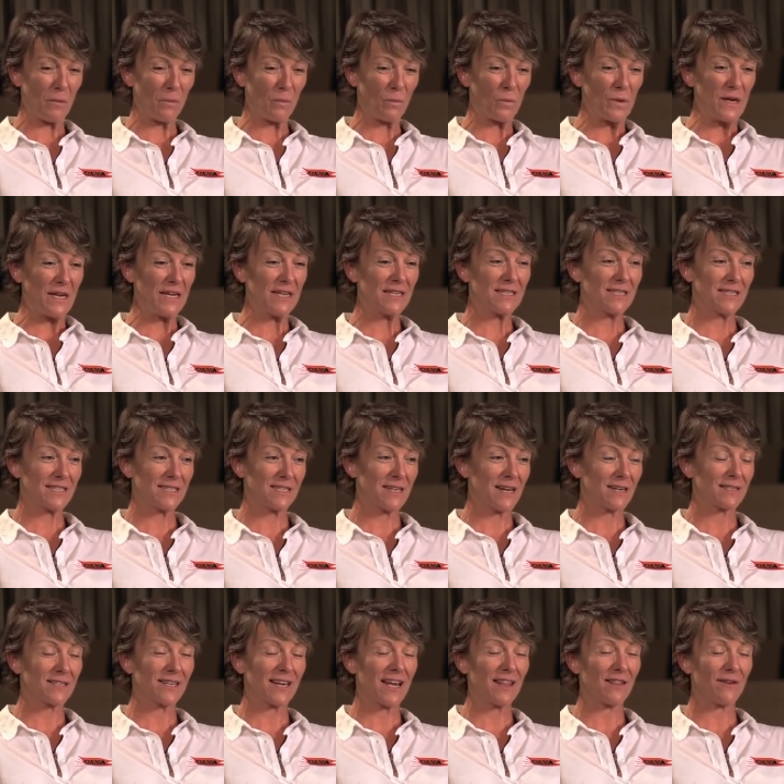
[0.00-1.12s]
We
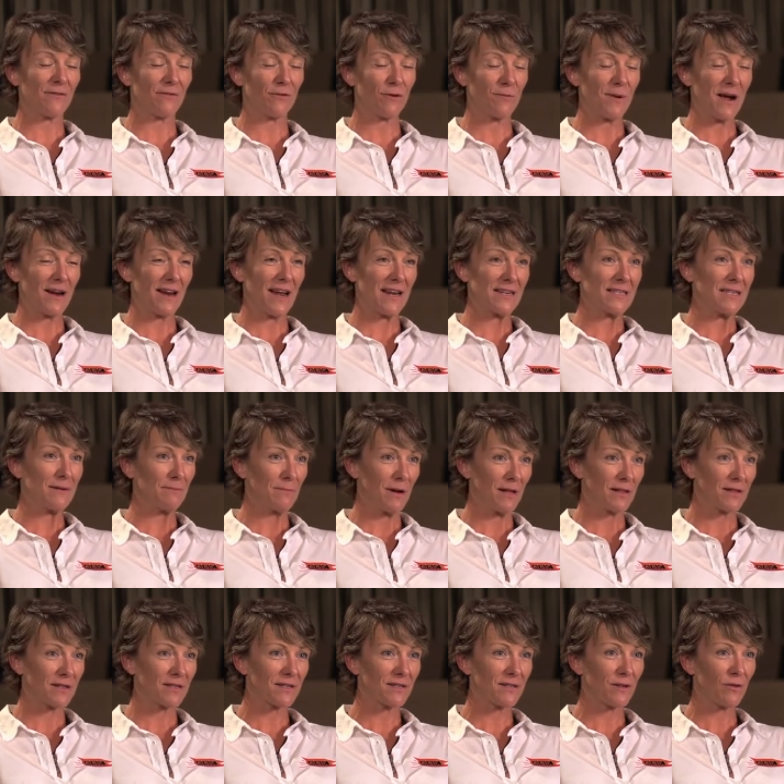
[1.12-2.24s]
stuck together for about 18
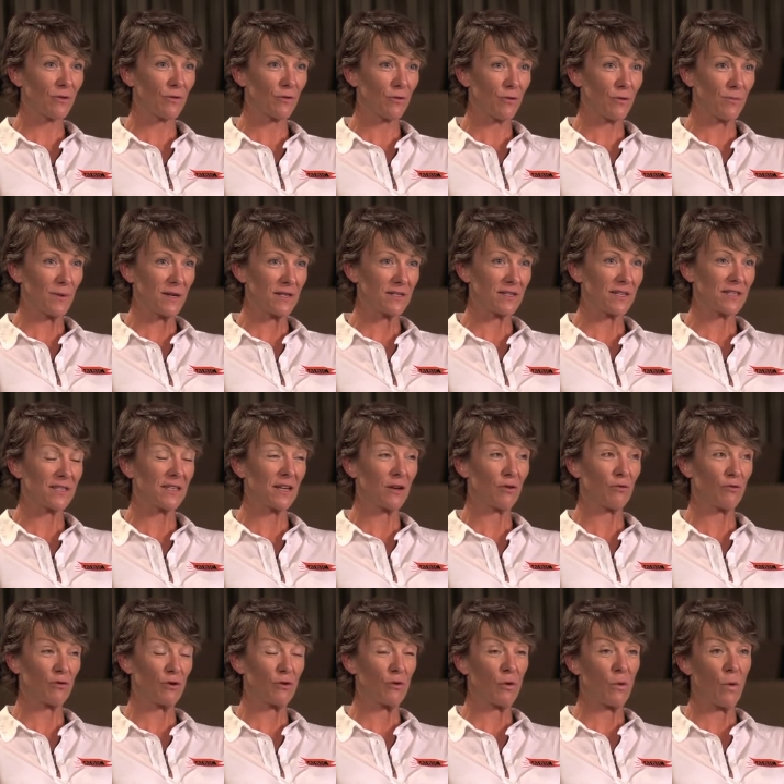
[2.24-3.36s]
months through the business. It
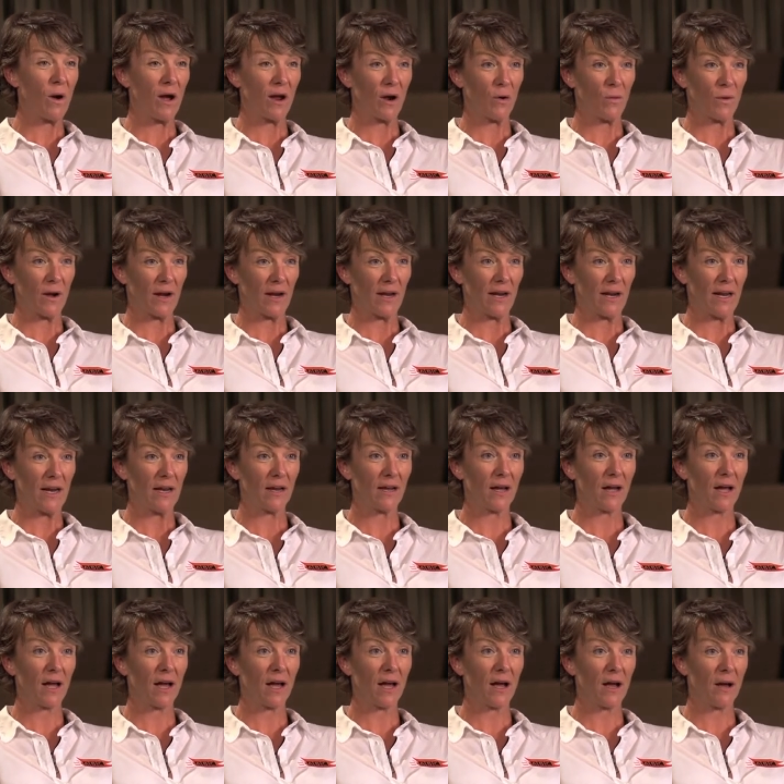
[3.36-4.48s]
grew quite quickly.
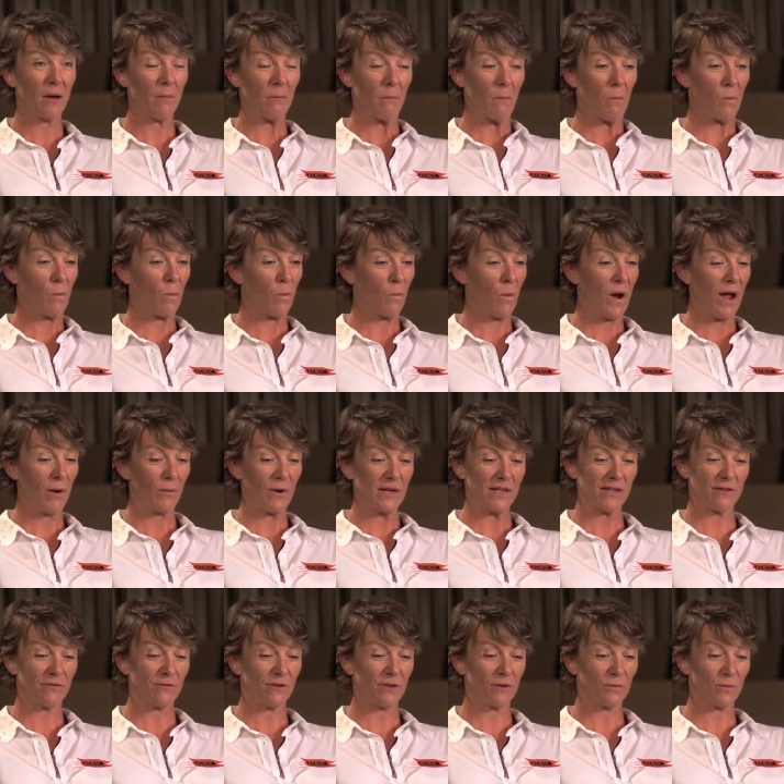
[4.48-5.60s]
Where we
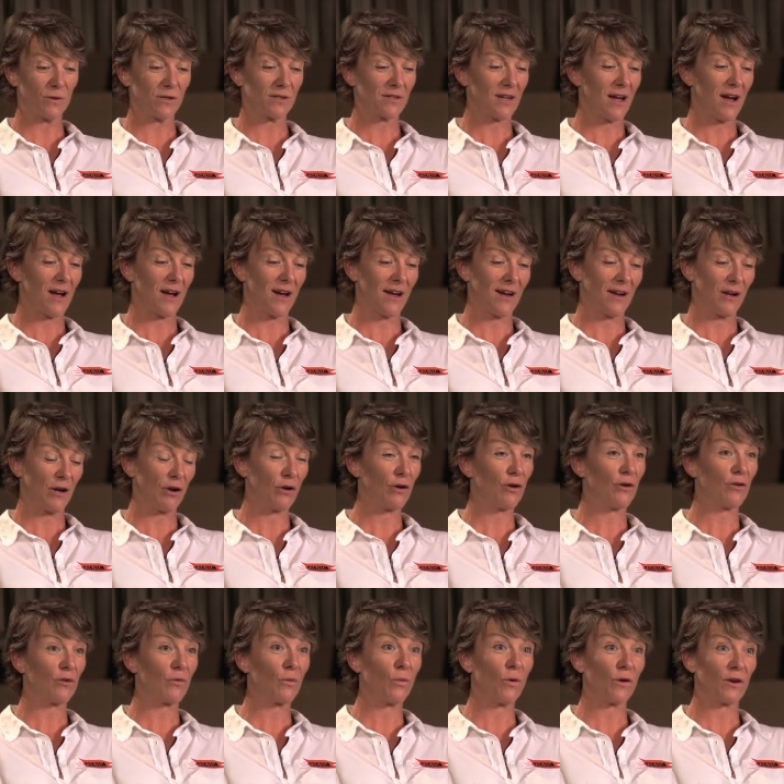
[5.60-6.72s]
differed was I
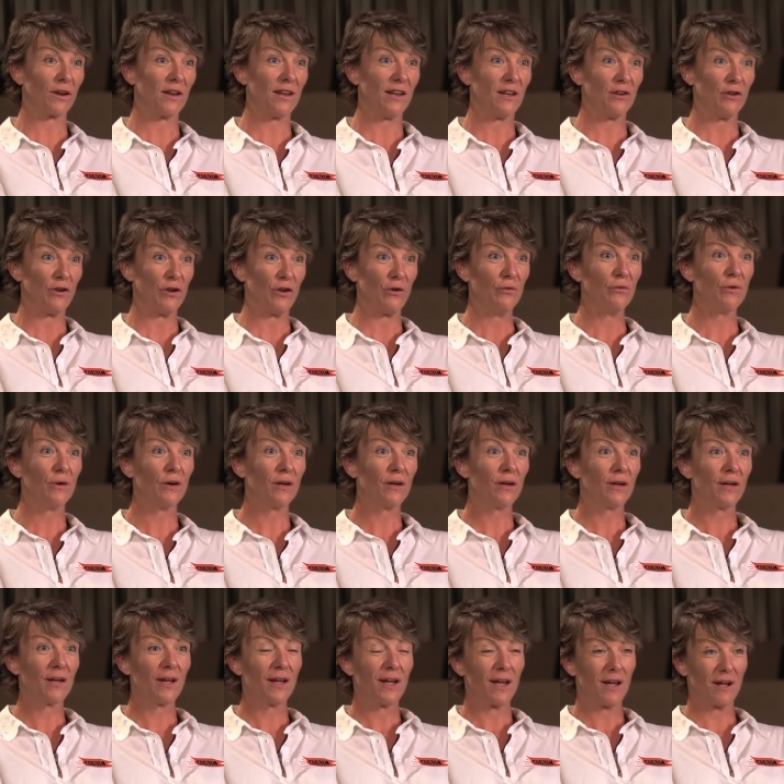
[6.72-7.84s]
learnt what he knew
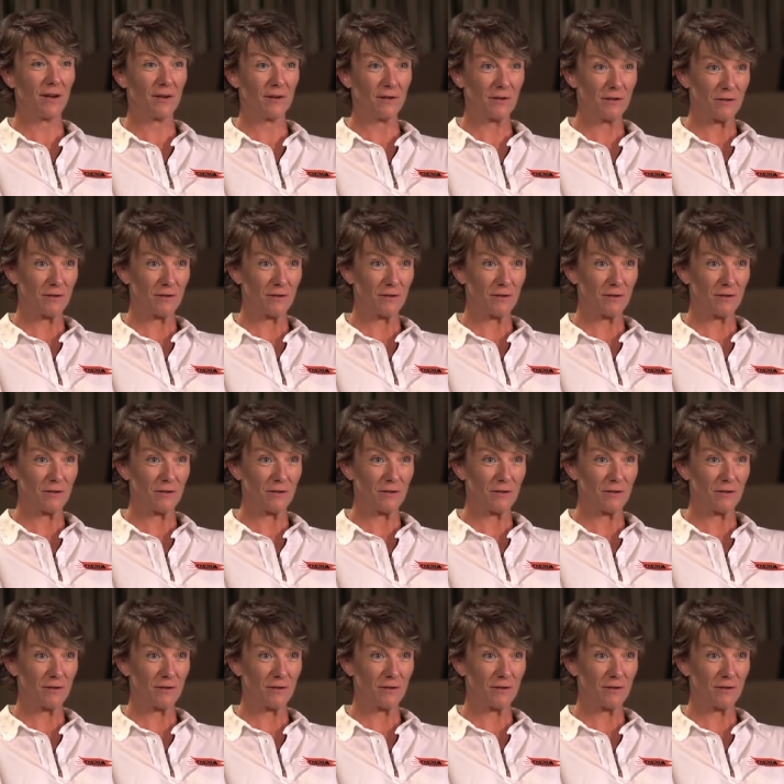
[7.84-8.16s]
and